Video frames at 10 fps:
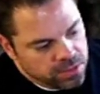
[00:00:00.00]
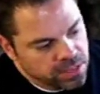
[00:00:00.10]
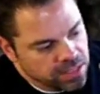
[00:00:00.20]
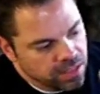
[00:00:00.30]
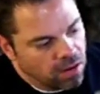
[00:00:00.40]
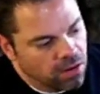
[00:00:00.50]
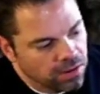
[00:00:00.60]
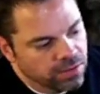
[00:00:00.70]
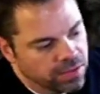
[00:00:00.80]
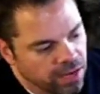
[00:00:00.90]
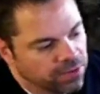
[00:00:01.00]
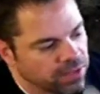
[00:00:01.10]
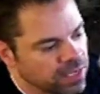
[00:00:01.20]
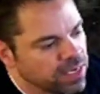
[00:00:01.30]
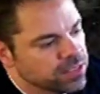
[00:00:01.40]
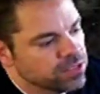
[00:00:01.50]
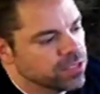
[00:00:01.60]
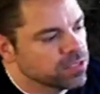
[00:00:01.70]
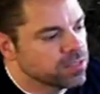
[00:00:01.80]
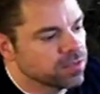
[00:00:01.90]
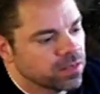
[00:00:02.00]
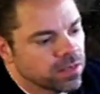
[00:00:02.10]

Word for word: See, everything is just